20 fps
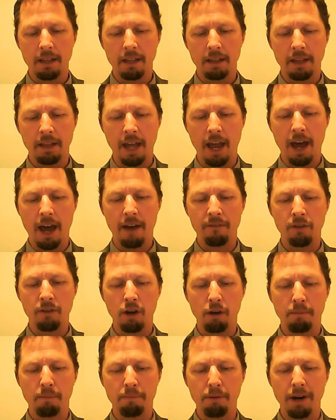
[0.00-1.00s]
They have
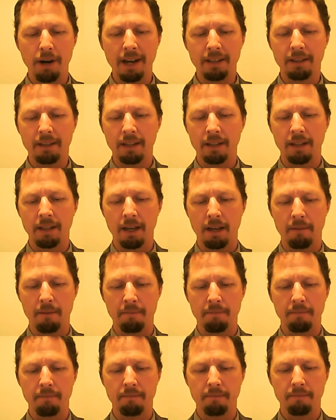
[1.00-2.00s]
no breath in them.
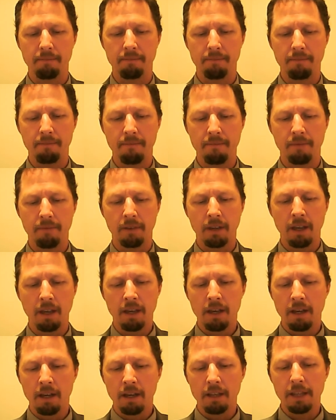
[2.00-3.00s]

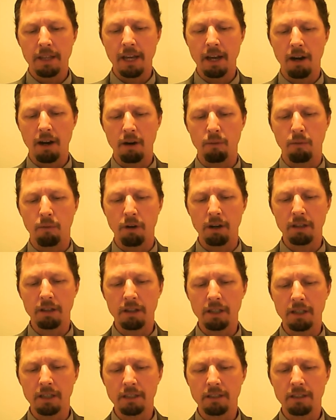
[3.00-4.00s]
They are
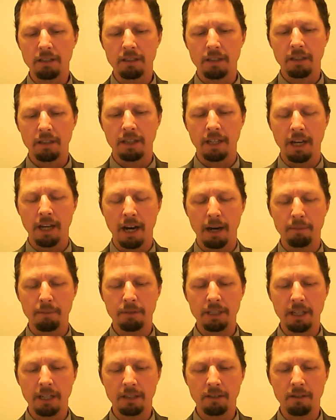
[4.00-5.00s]
worthless, the
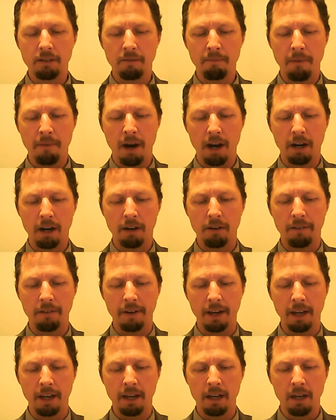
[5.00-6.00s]
objects of
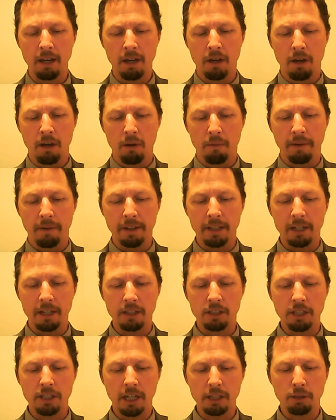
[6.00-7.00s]
mockery. When
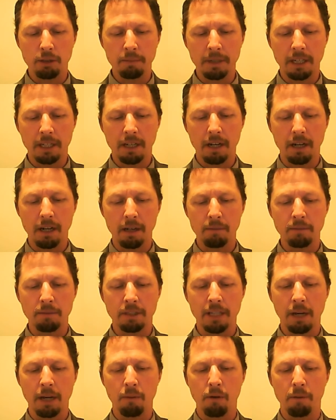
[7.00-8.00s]
their judgment comes,
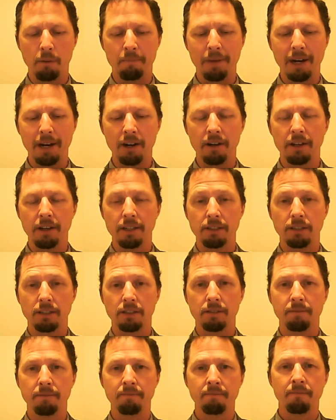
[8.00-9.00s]
they will perish.
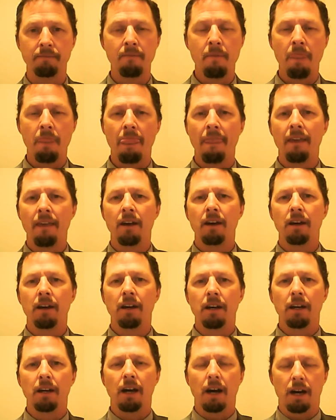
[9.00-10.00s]

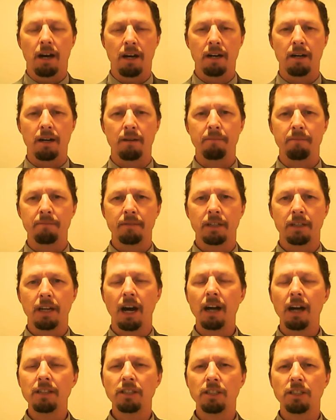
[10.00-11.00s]

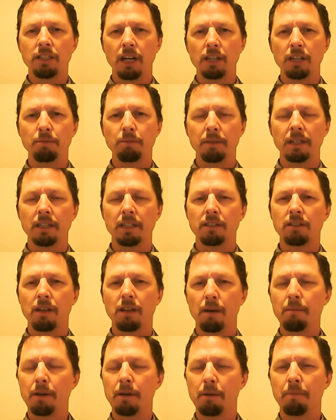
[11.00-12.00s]
God's judgment is
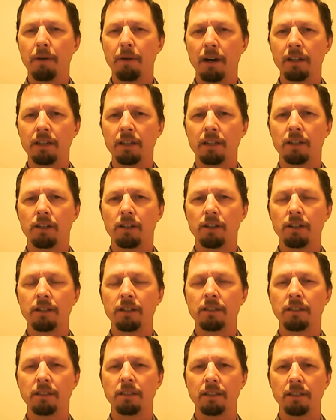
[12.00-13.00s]
coming upon the
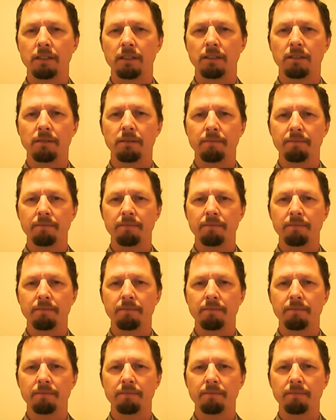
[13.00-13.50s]
currencies.